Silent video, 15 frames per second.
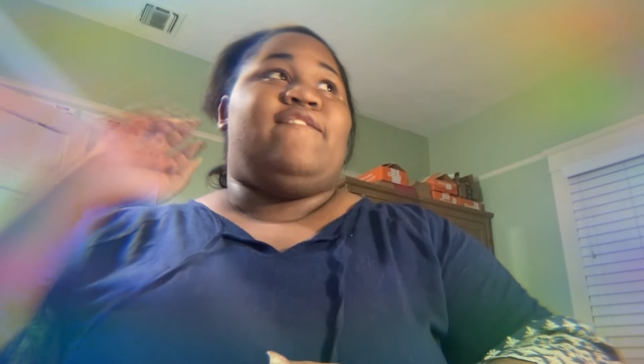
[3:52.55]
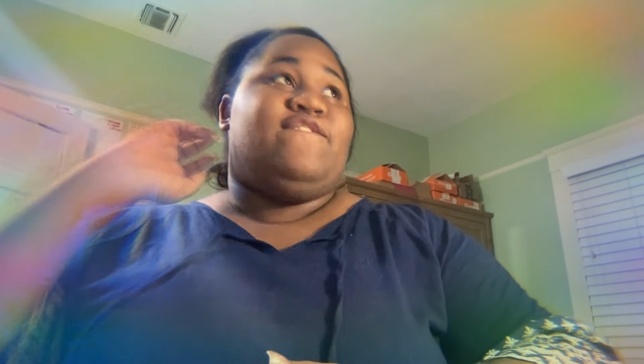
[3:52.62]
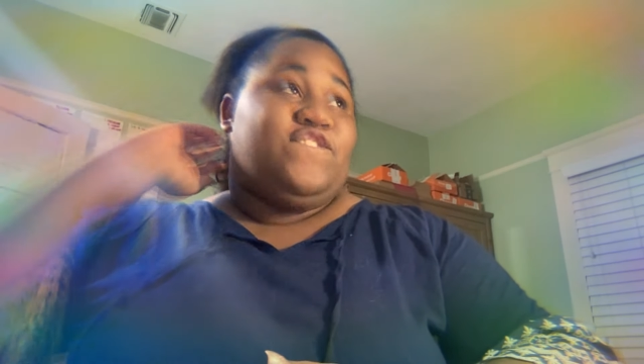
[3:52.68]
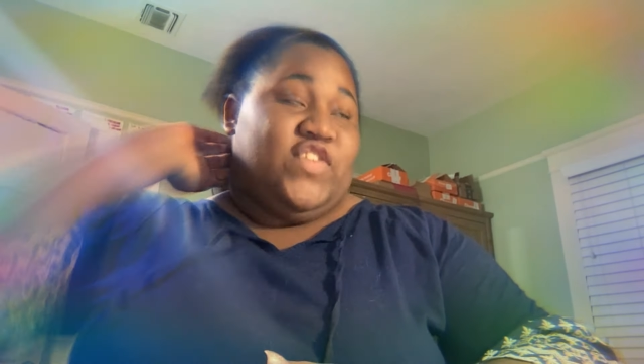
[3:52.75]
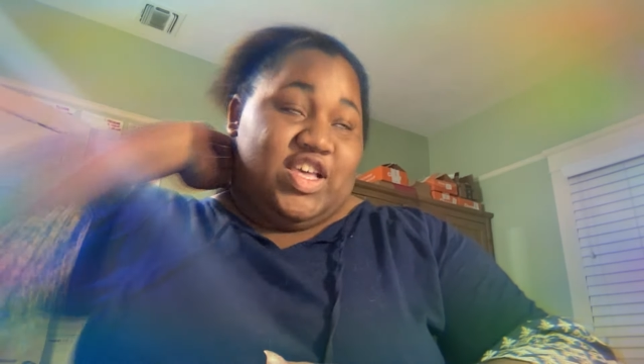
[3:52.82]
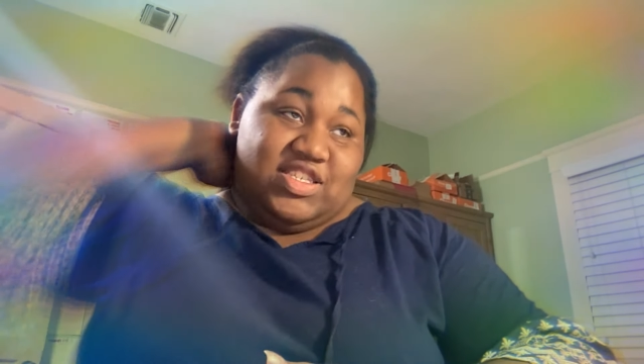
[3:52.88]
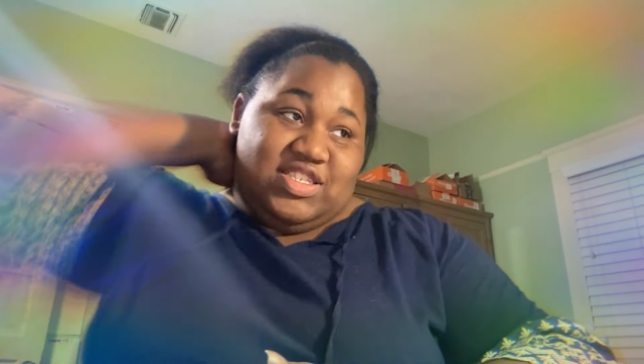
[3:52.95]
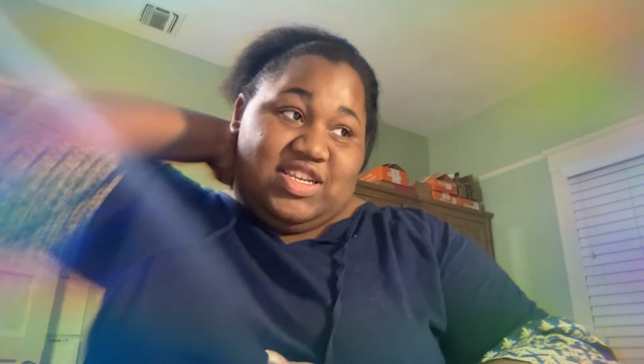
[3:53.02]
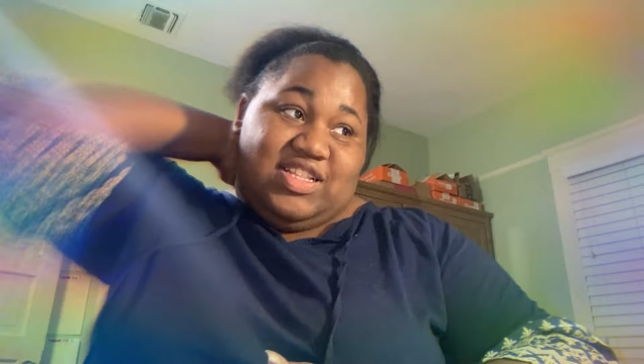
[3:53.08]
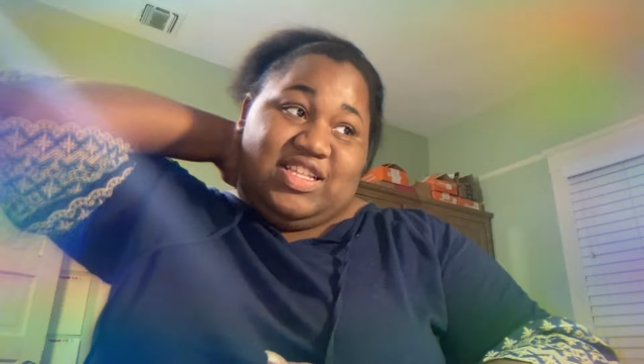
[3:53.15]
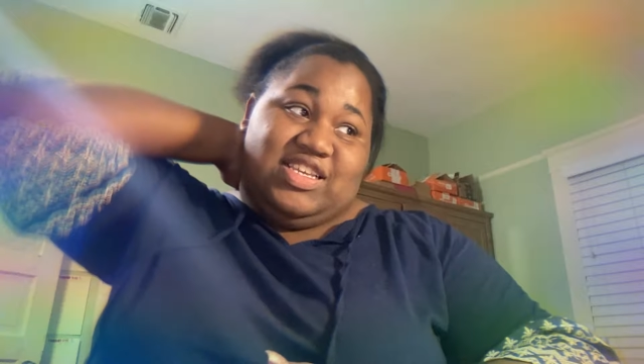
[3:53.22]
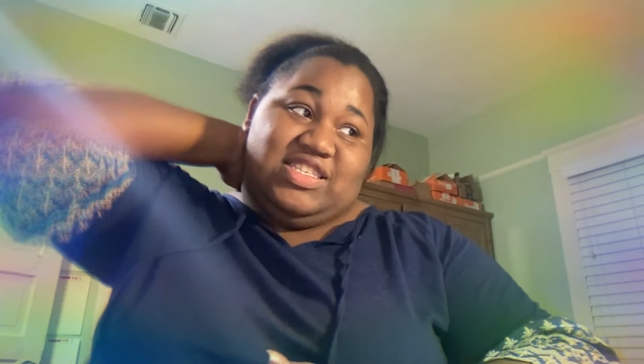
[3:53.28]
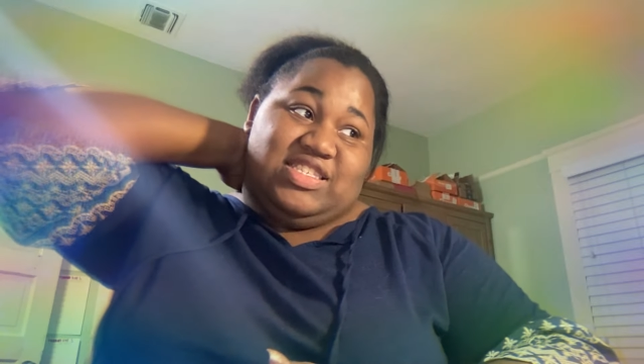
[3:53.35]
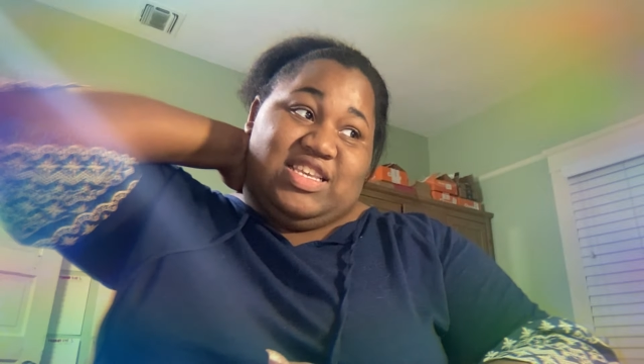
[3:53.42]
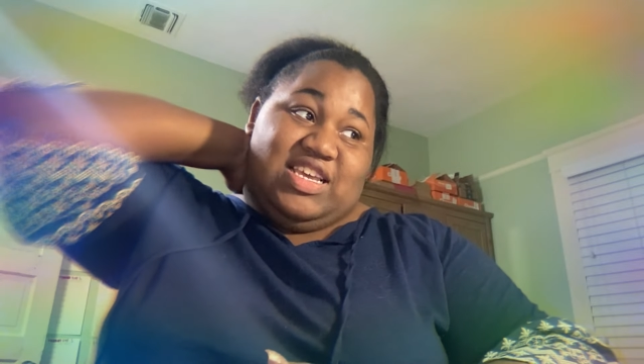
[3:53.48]
physically
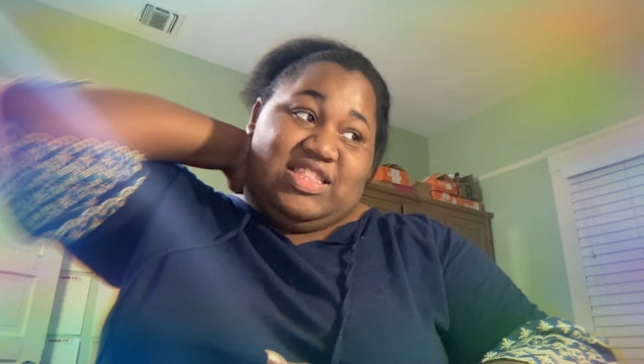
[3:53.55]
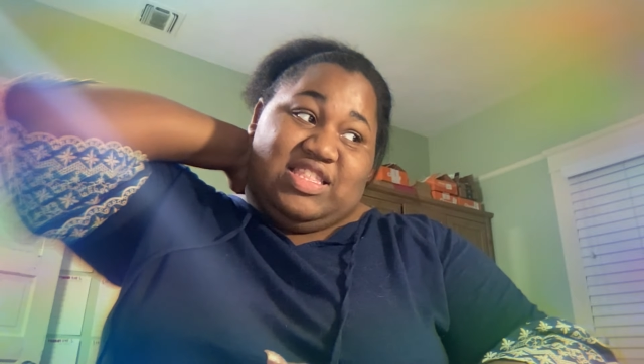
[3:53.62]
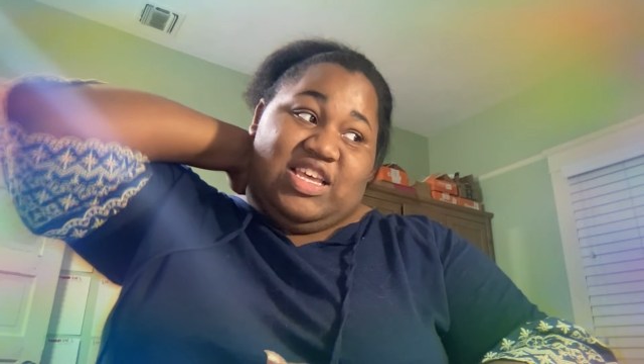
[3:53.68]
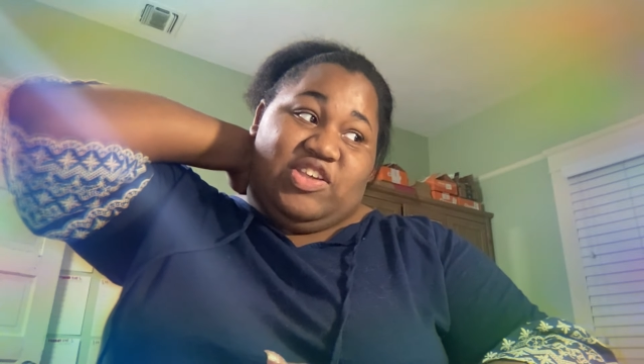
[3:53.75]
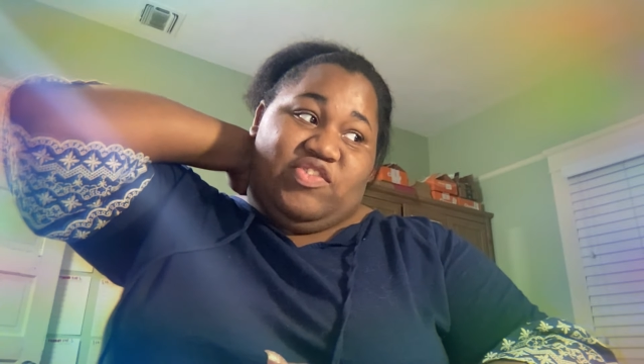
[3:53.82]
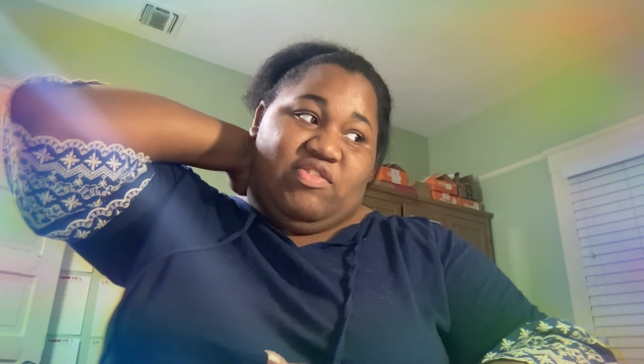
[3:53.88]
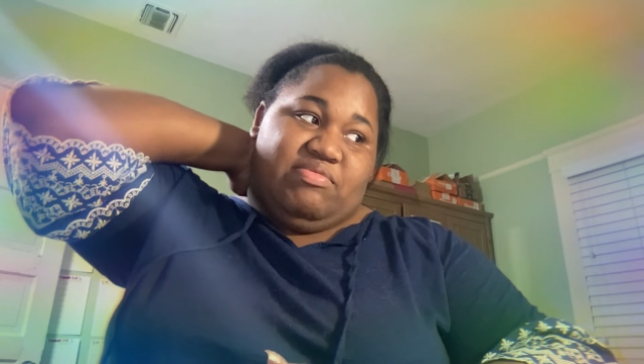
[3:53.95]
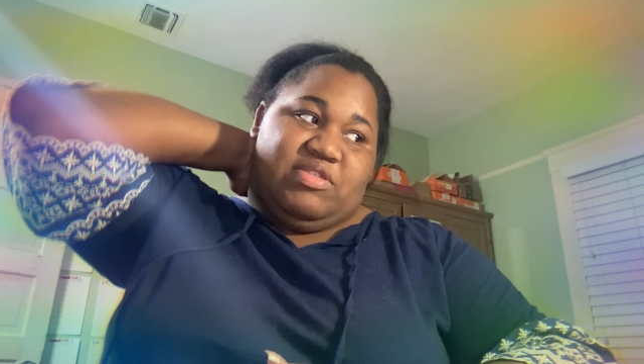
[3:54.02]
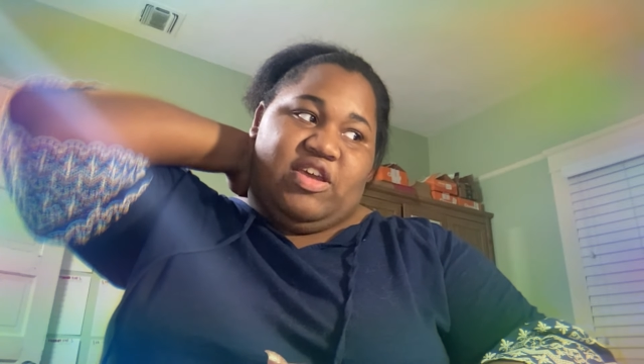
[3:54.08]
see things from